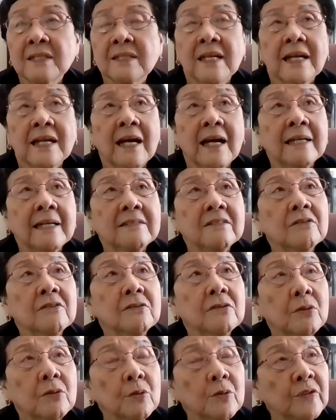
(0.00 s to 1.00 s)
They are either
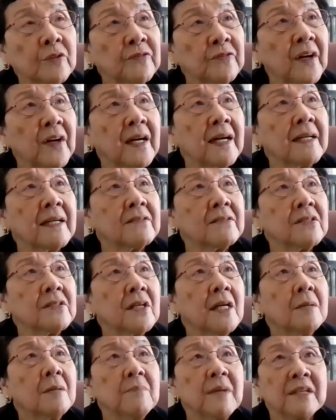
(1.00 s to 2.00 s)
on glucophage,
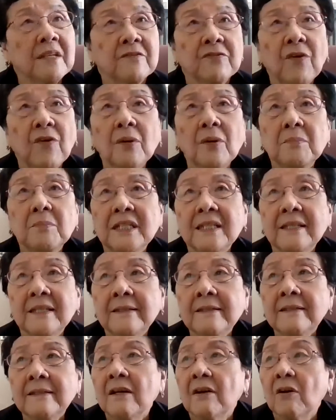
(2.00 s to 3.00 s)

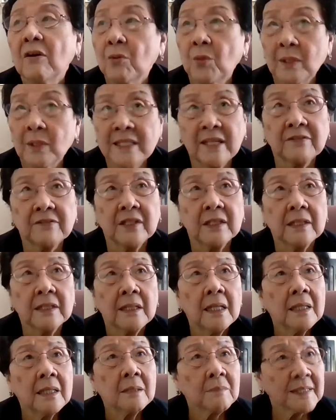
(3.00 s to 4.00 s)
metformin, or whatever.
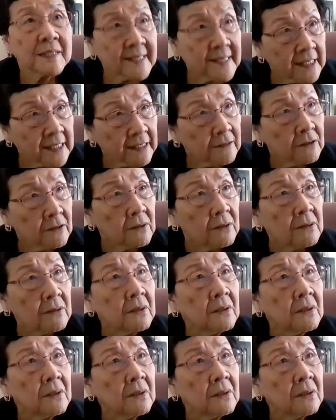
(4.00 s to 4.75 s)
But still,